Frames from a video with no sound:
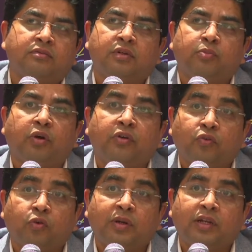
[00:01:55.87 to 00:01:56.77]

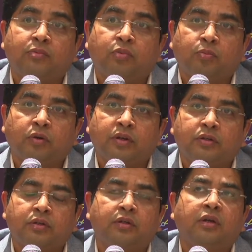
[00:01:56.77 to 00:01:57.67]
1.4 billion
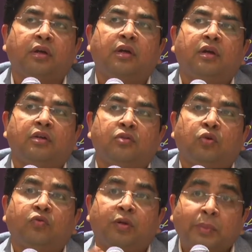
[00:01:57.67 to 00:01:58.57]
population
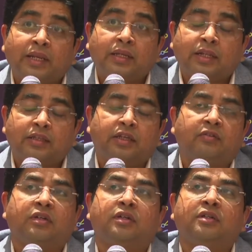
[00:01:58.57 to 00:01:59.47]
through 1 million healthcare
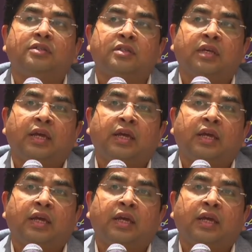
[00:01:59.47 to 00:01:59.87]
workers,